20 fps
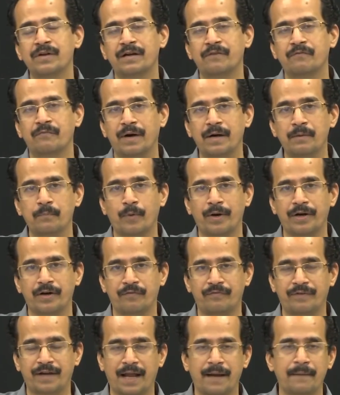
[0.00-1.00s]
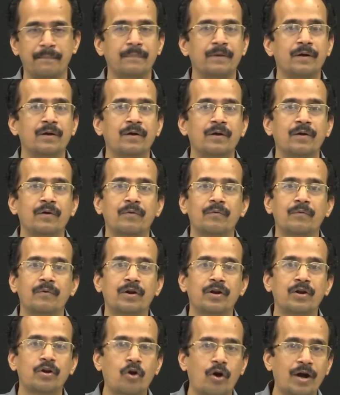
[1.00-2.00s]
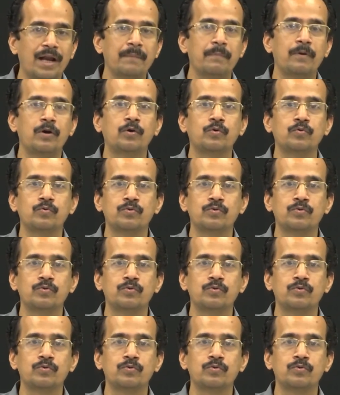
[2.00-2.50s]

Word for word: Then there is something called attribution bias.